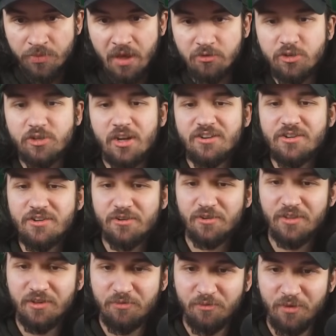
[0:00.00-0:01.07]
That was such an
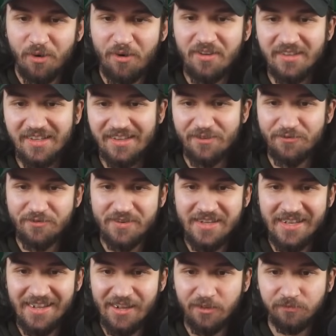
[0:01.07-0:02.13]
early royal
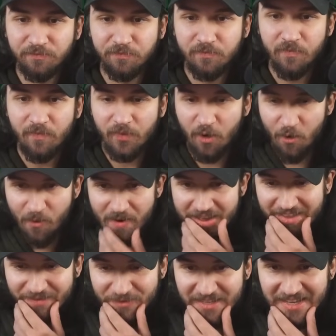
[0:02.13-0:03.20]
delivery. Oh,
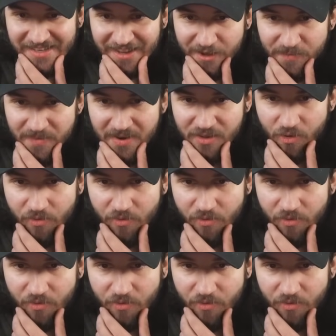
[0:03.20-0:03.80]
wait. Was that dumb?